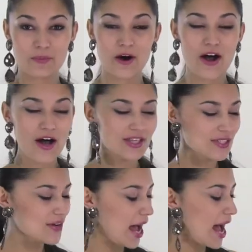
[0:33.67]
The bra
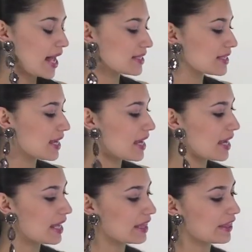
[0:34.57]
also has
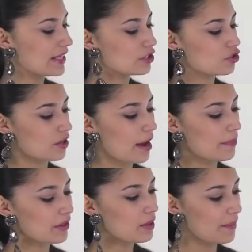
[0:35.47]
a thick
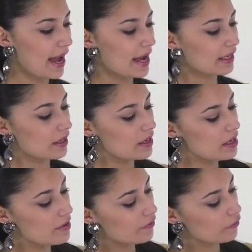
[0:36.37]
strap on the back
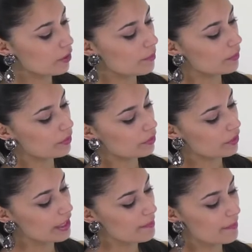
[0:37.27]
for
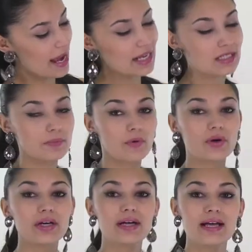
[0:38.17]
great back
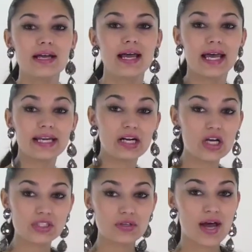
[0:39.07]
support, and it
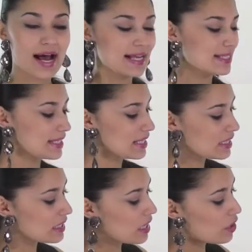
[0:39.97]
also has
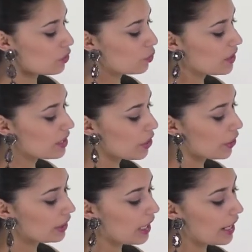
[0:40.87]
these three
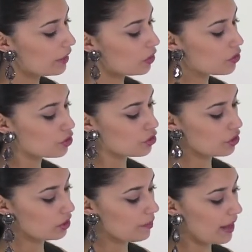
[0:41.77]
hook and eye
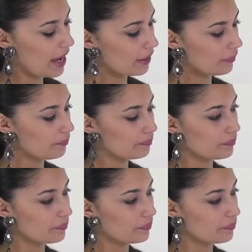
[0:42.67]
closures on the back.